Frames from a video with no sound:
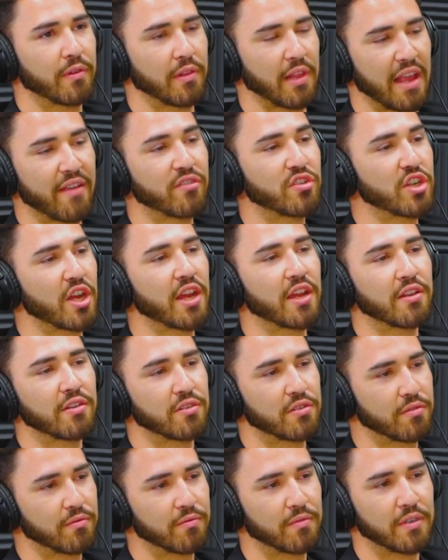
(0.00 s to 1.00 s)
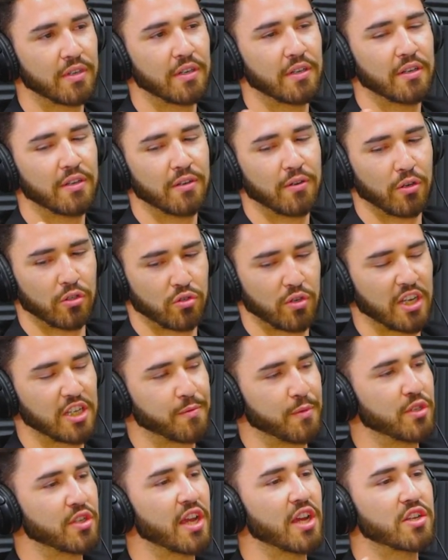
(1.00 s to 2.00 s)
life change or
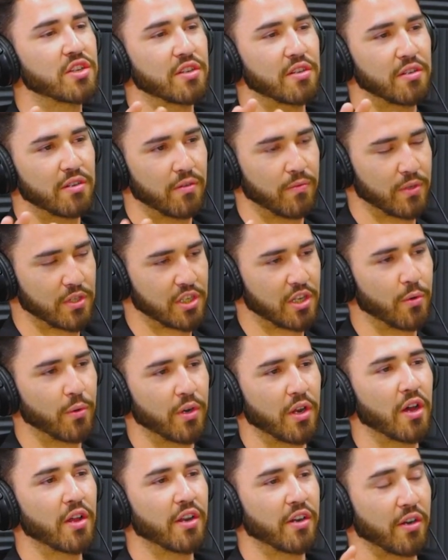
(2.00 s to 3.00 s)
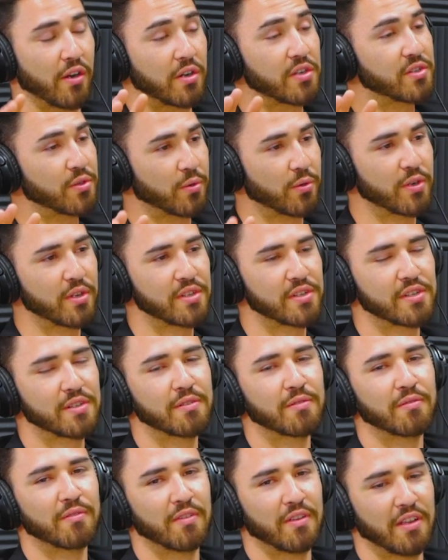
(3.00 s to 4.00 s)
transmutation of what's going on in our stories
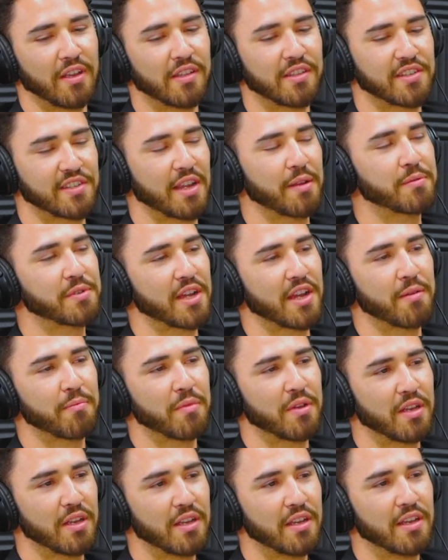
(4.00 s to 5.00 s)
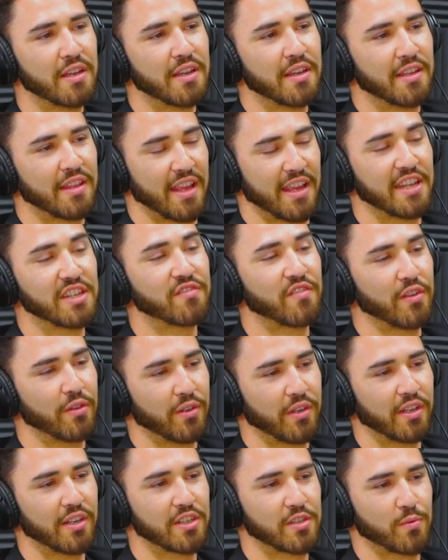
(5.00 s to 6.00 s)
at the same time that he's
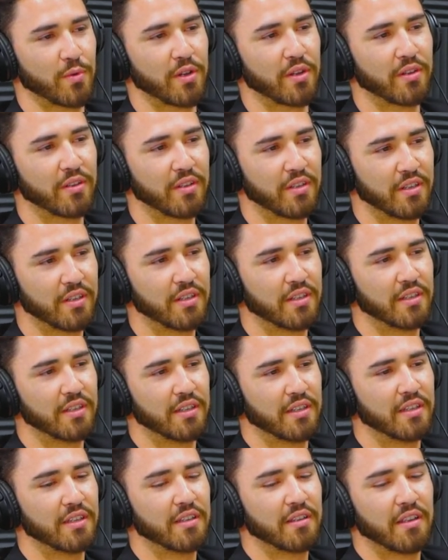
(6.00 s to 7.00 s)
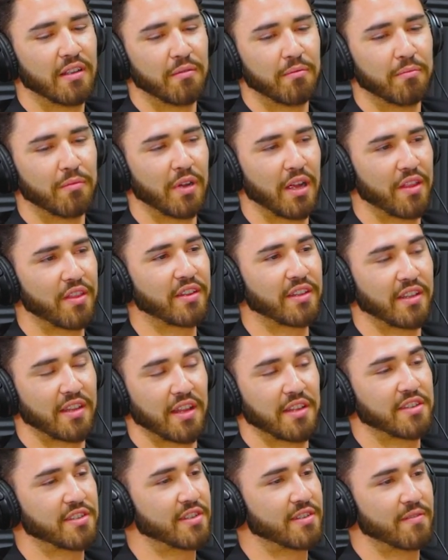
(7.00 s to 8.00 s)
feeling it as well. But I think
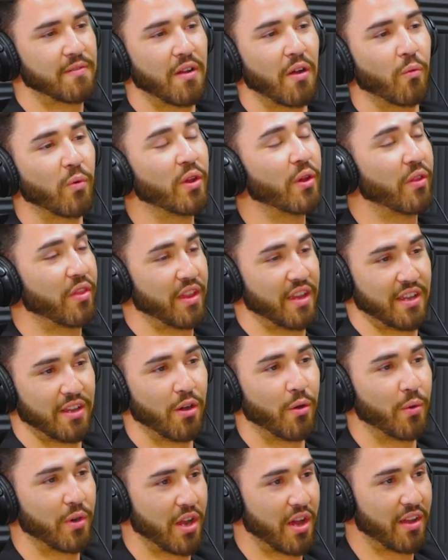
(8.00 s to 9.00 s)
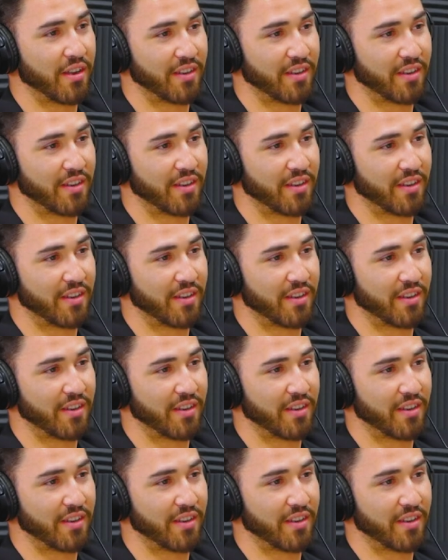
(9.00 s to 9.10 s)
that's a real thing going